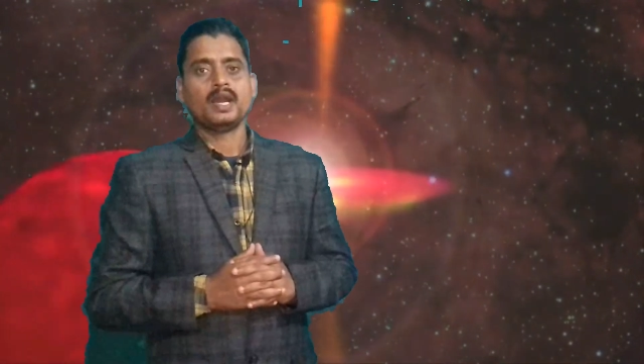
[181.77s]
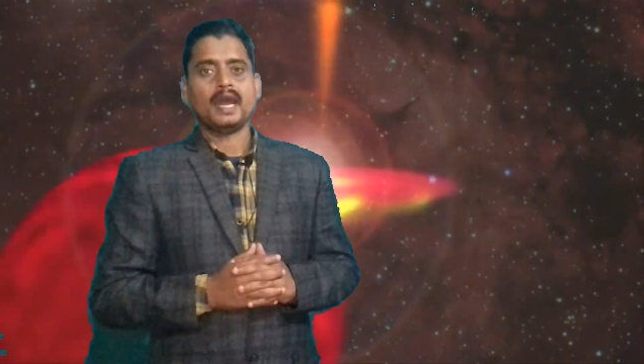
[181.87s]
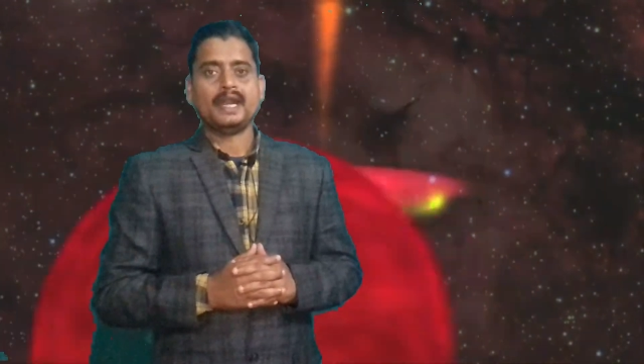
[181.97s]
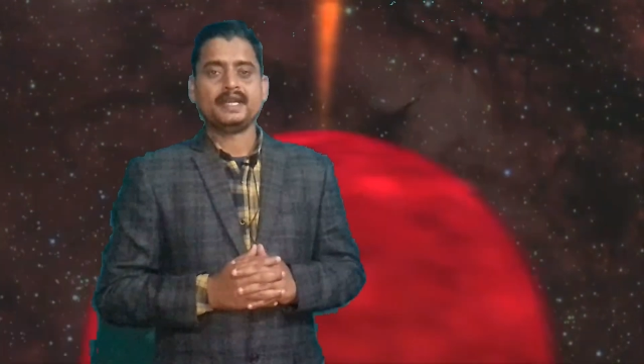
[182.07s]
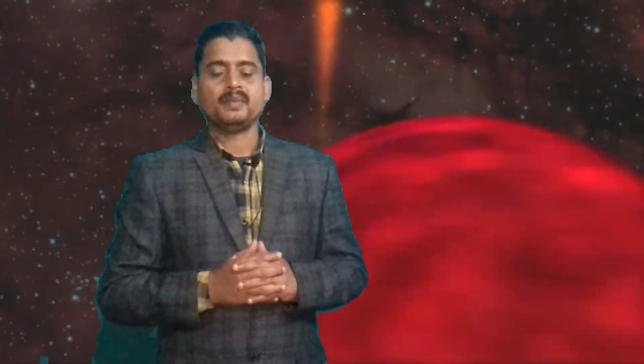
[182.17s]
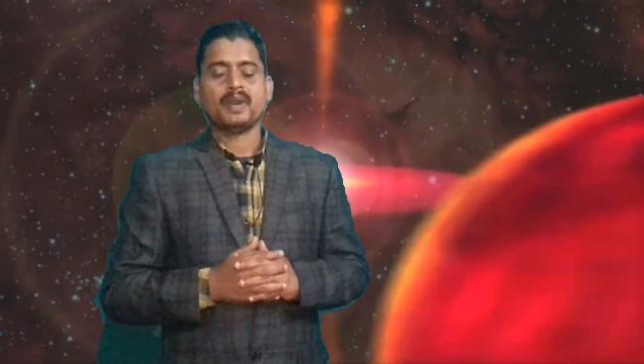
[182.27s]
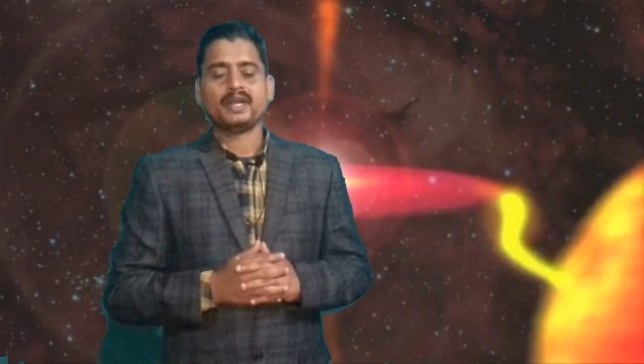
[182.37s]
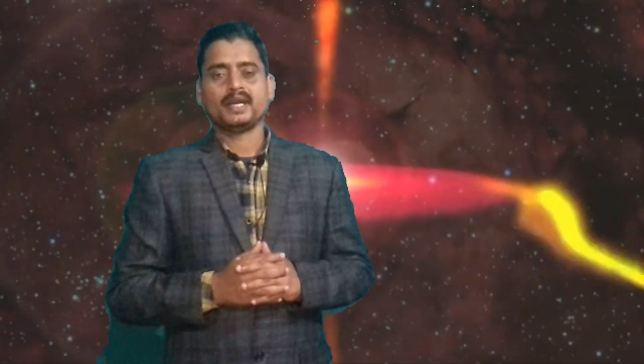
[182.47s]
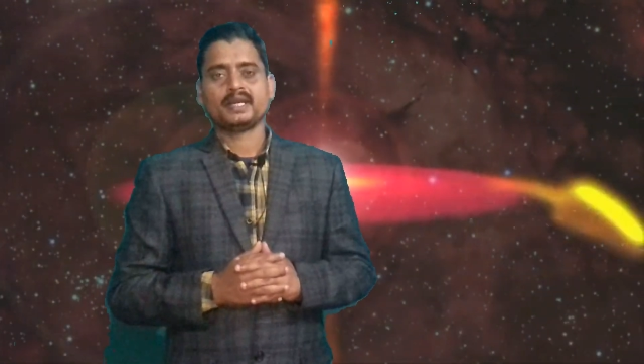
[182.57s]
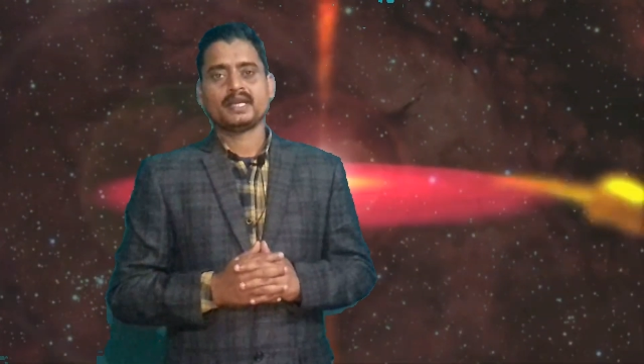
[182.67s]

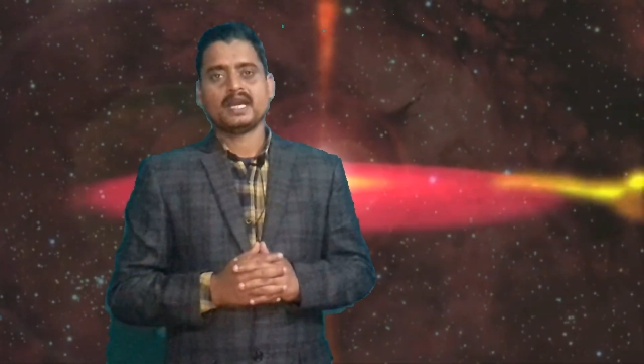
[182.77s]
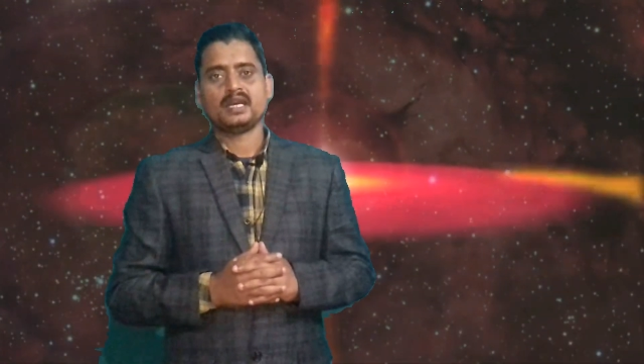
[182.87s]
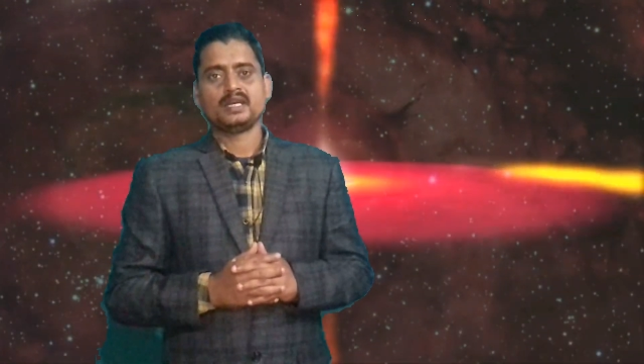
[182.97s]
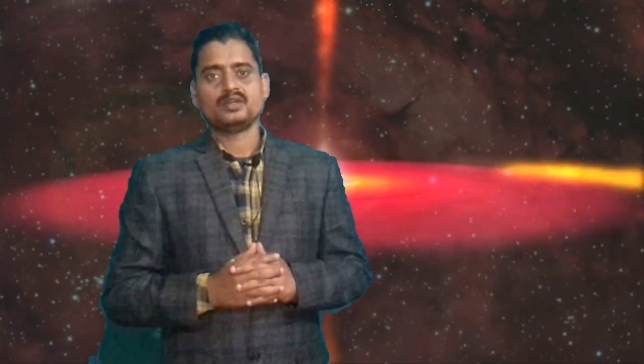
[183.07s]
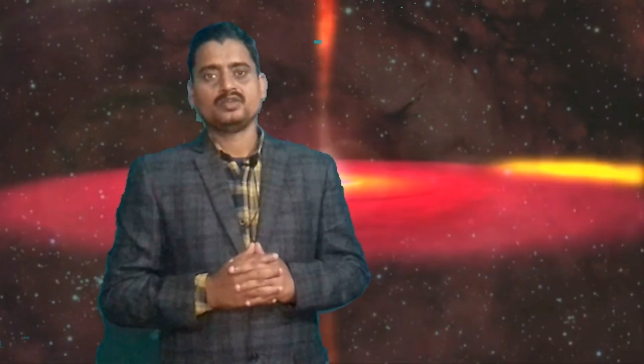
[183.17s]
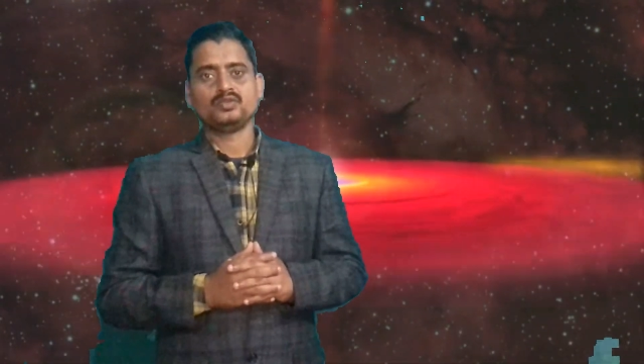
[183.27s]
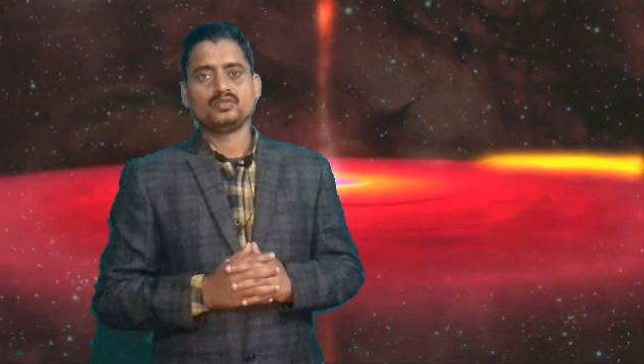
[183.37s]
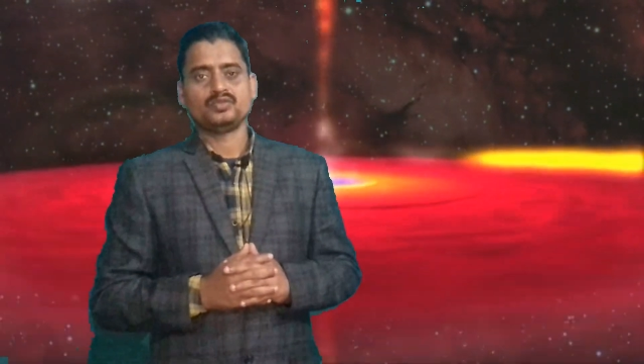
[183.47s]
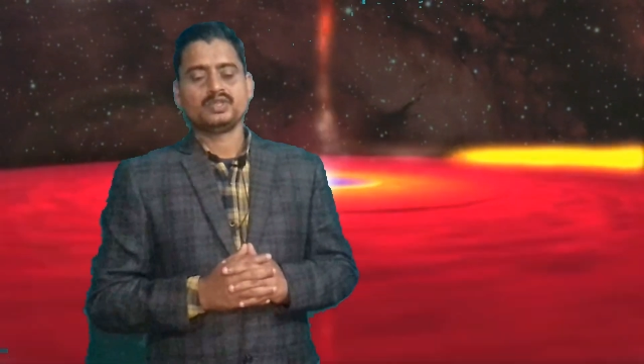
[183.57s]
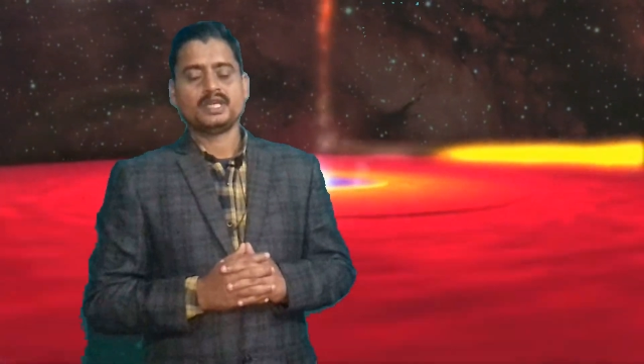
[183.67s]
antimatter can
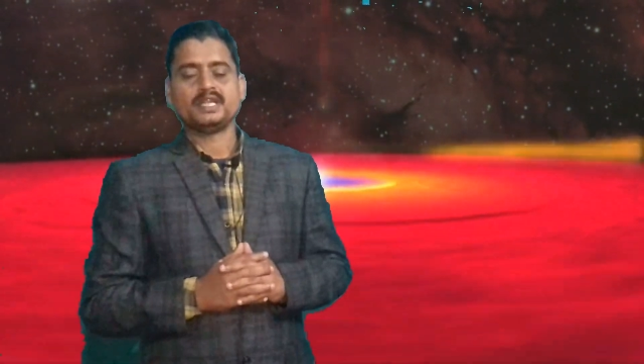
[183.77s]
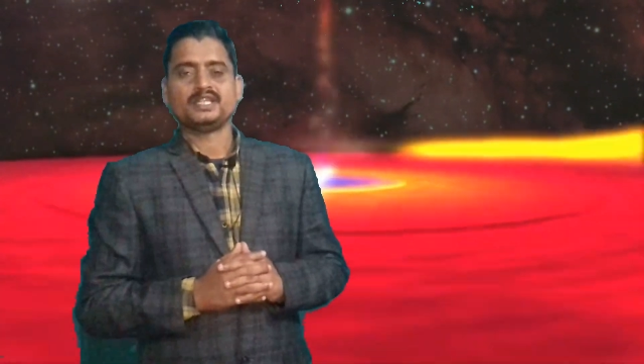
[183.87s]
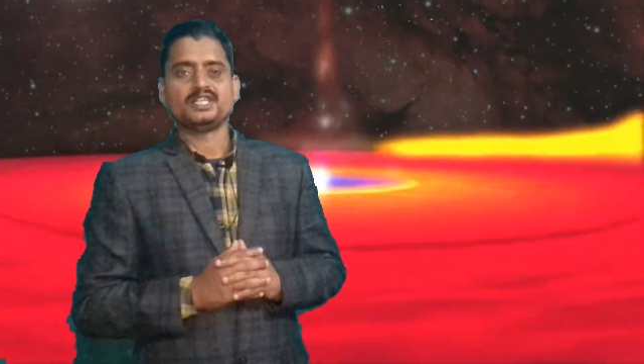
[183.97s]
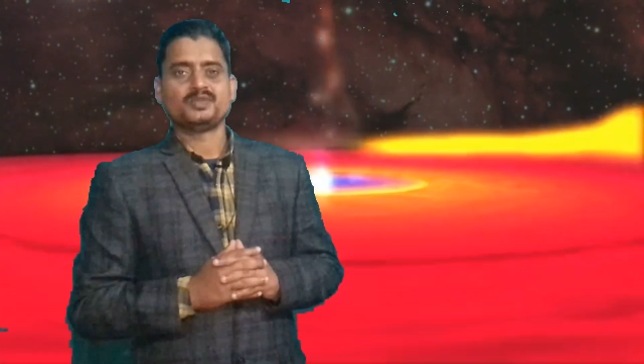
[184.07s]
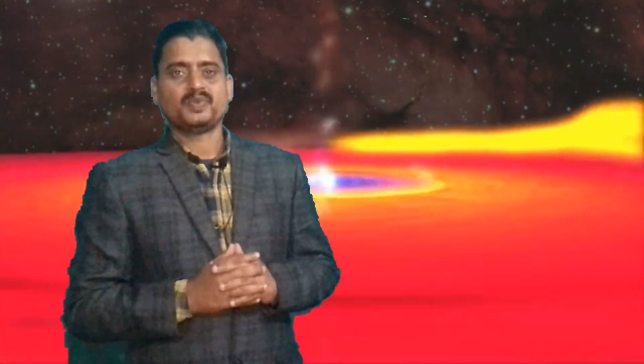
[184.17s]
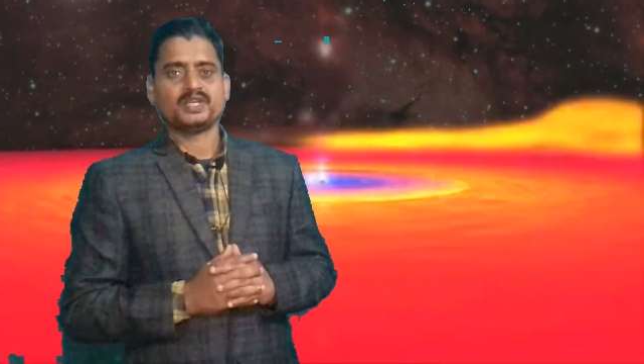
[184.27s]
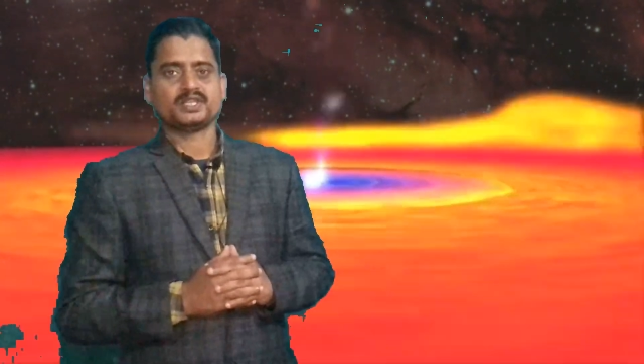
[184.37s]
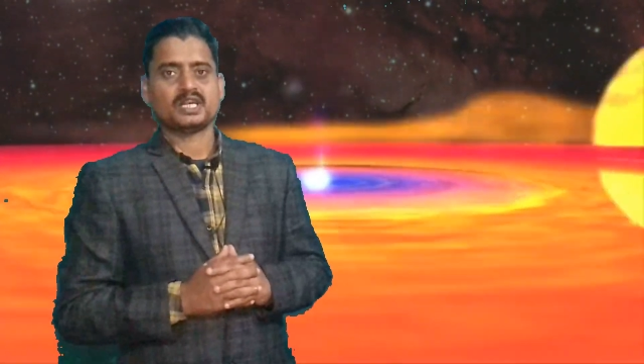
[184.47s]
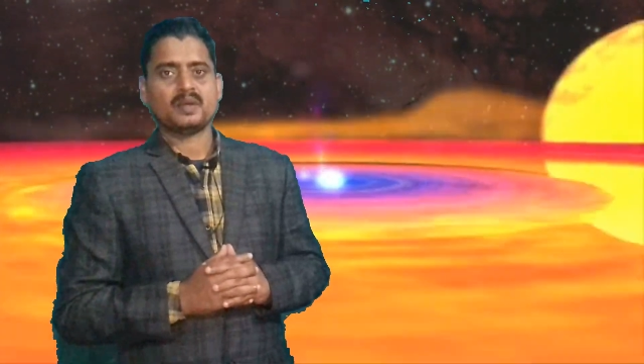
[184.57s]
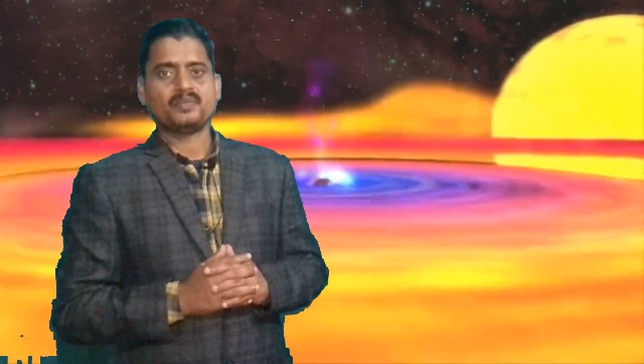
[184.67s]
use in the
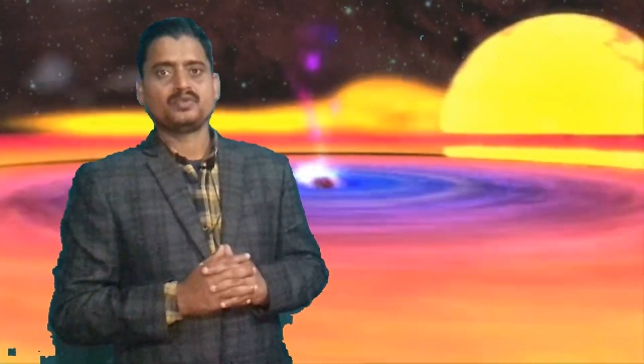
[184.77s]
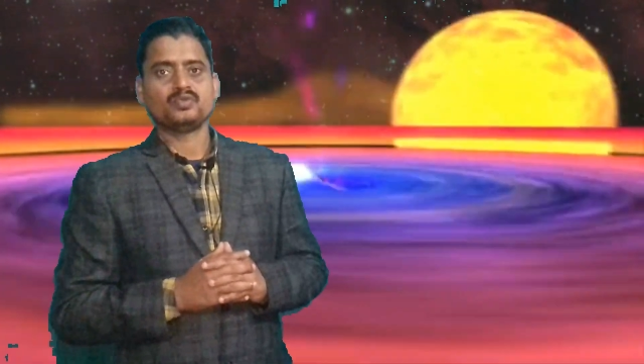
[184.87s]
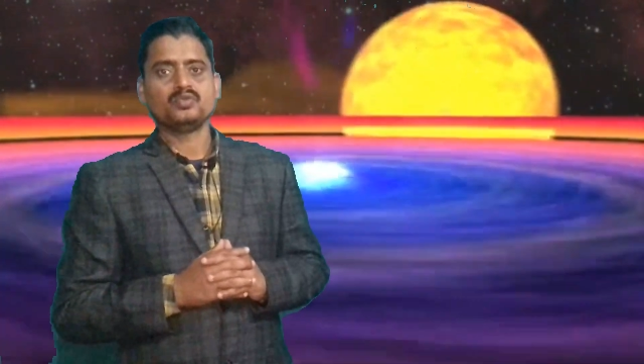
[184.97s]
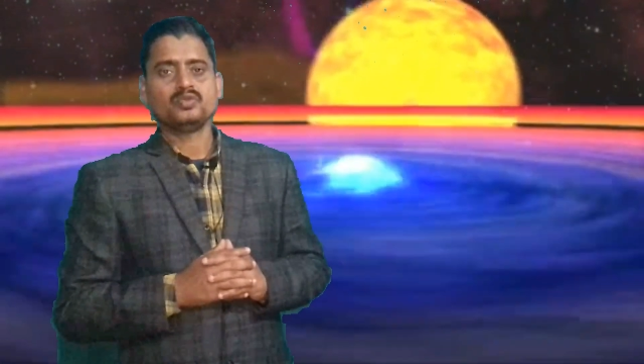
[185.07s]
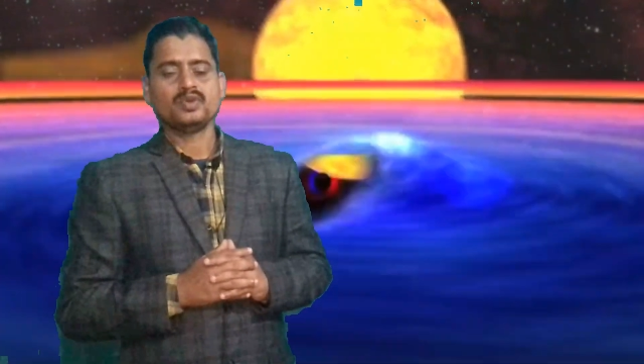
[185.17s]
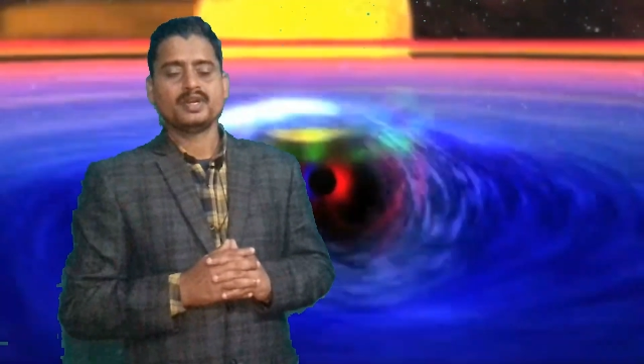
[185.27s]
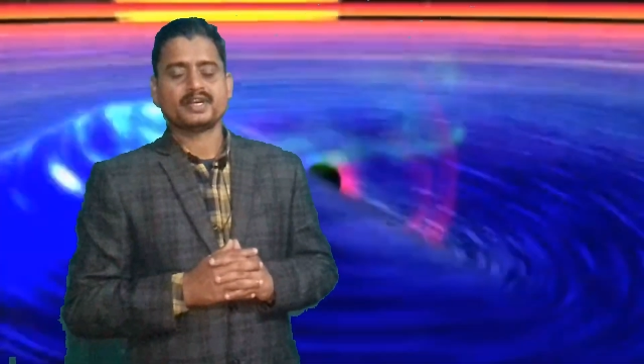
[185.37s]
spacecraft to